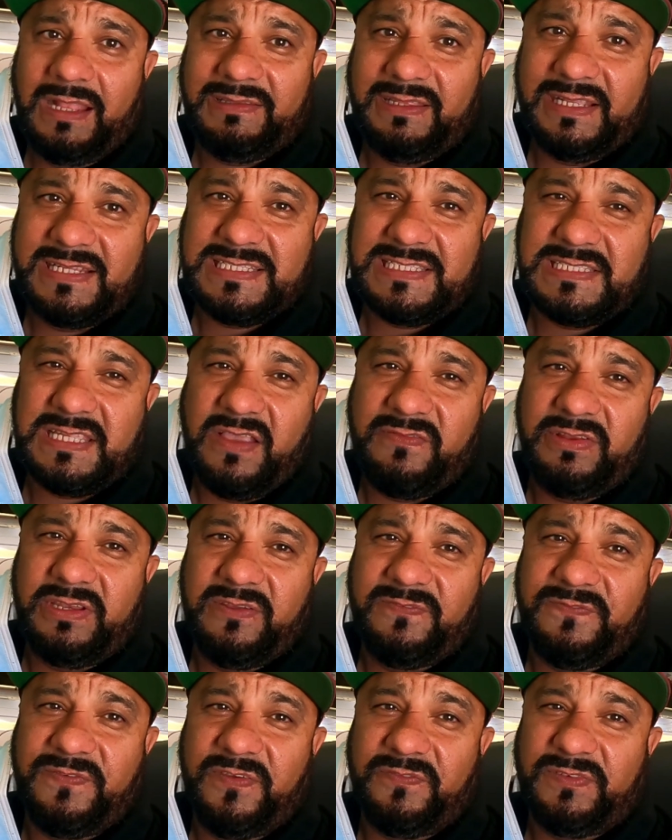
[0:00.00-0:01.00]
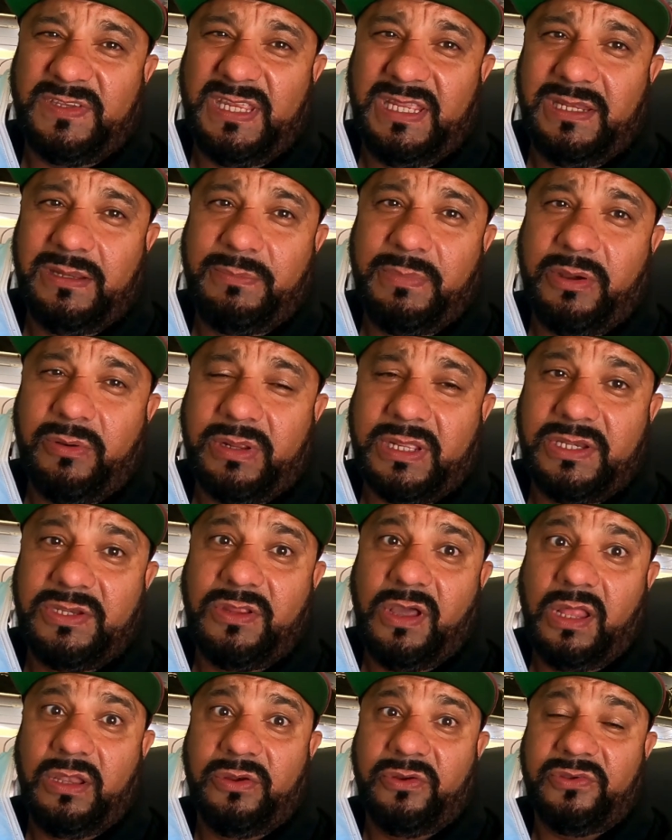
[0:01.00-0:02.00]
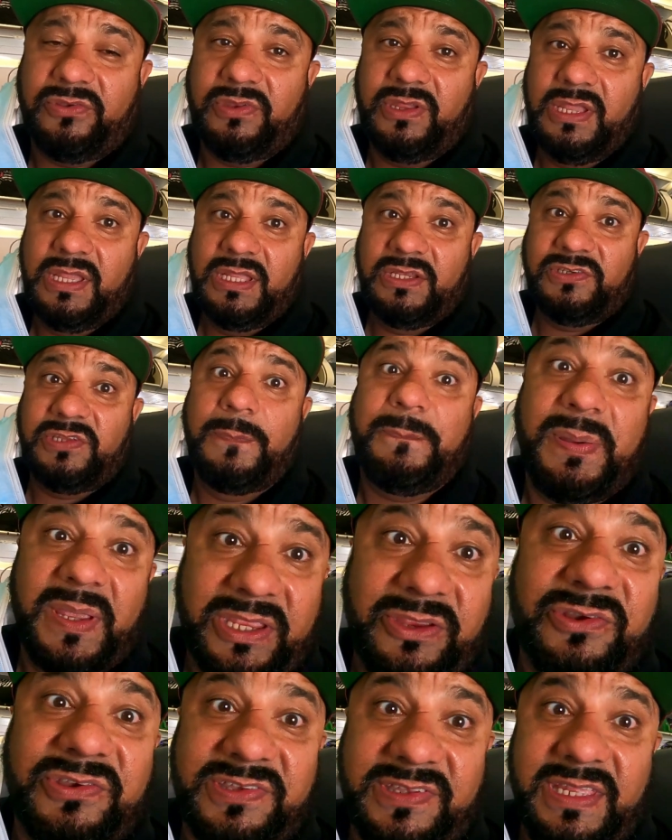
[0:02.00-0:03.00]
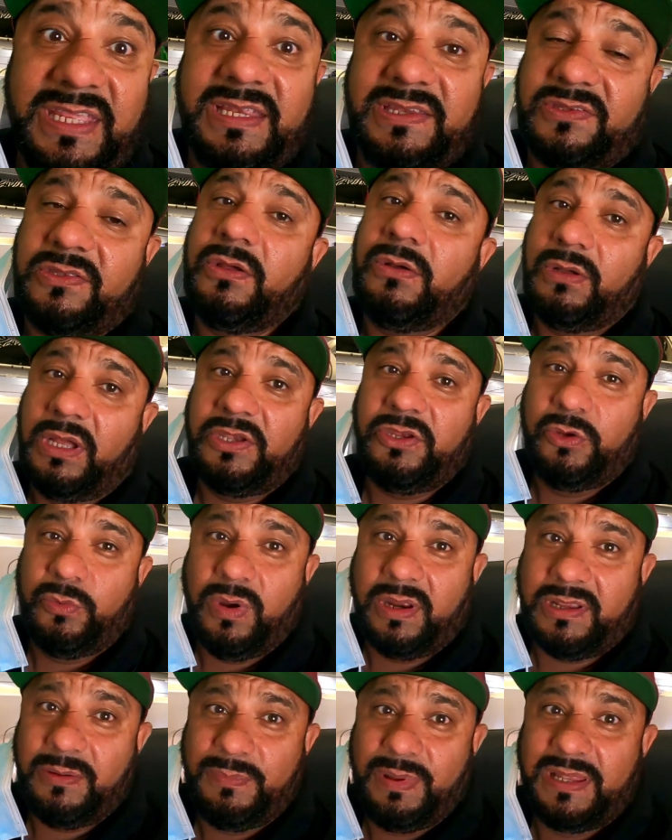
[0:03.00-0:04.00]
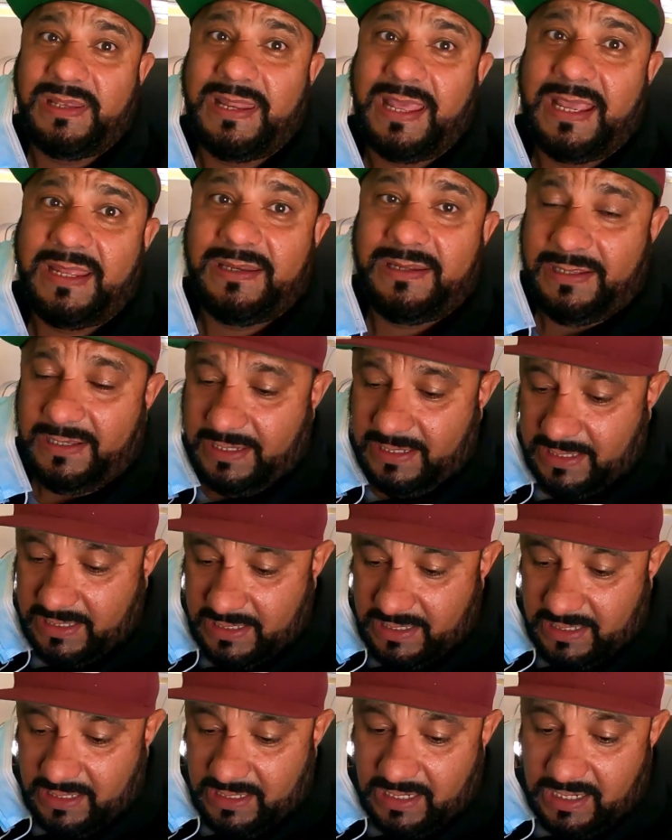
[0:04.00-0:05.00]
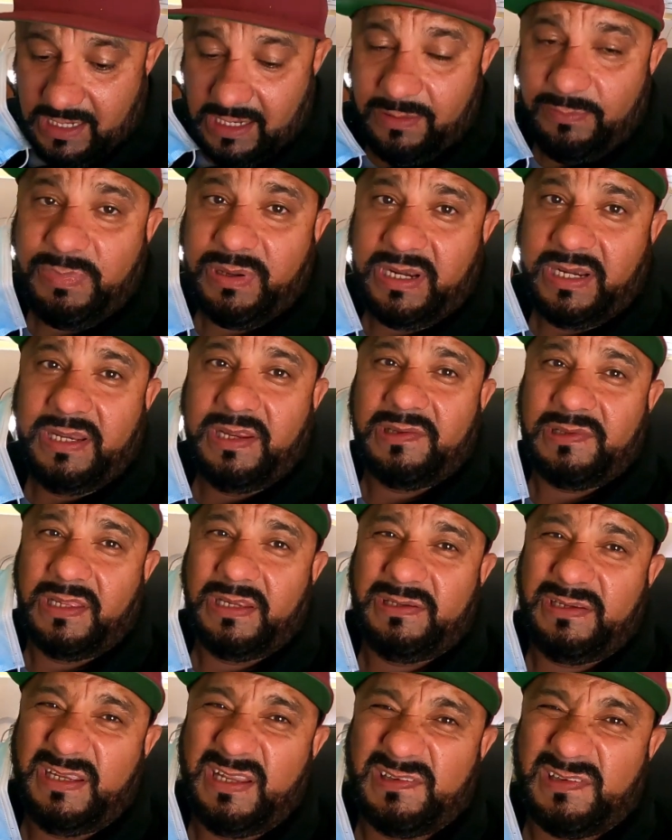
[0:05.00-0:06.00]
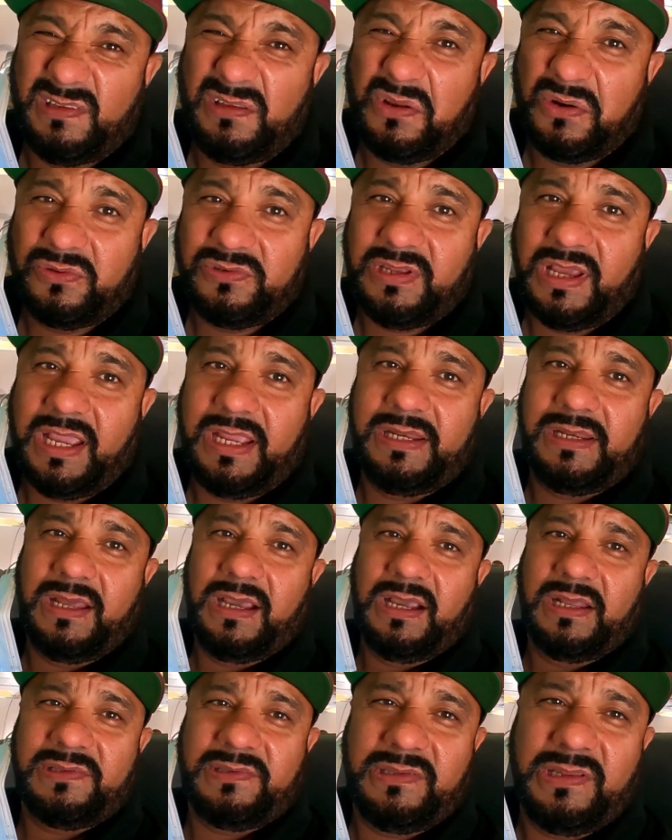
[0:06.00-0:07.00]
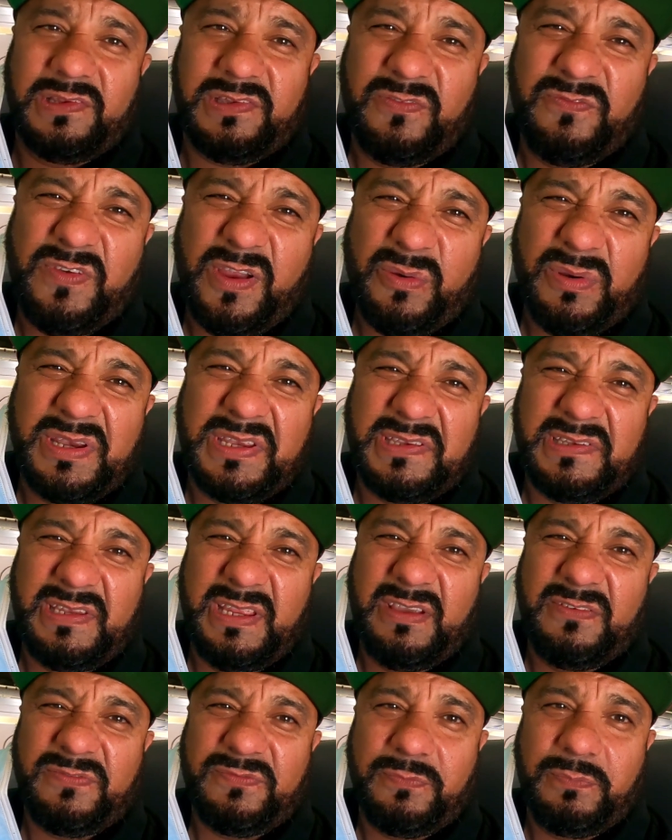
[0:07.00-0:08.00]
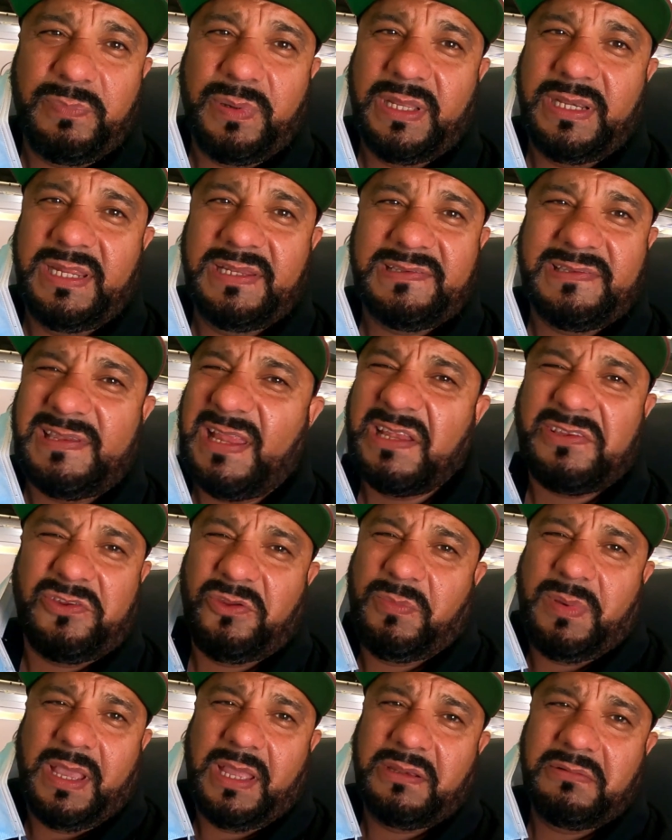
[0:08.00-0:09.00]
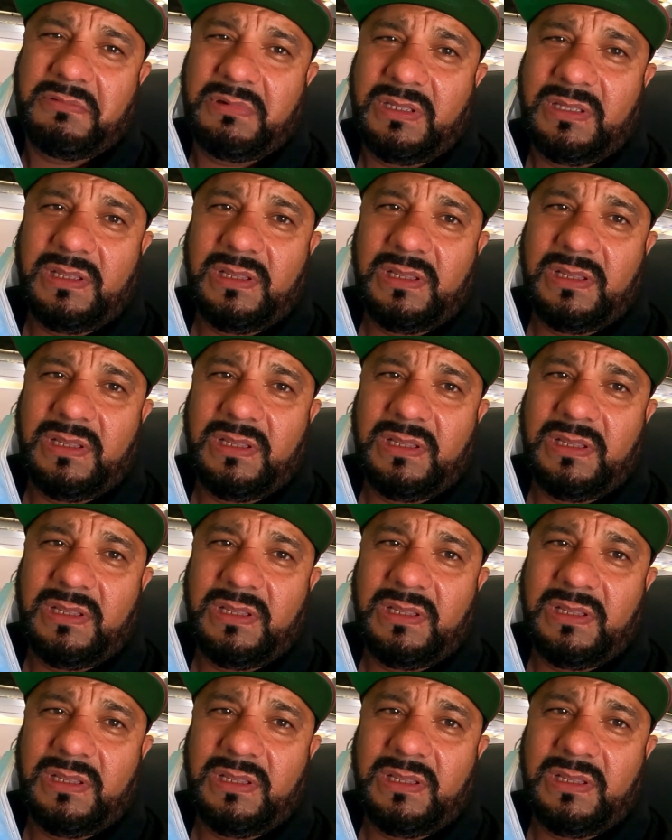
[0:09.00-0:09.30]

I think it's 7 to 15 American dollars to pick your seat, so I do recommend that. But it gets a little tight. It's very stiff, but it's not too bad.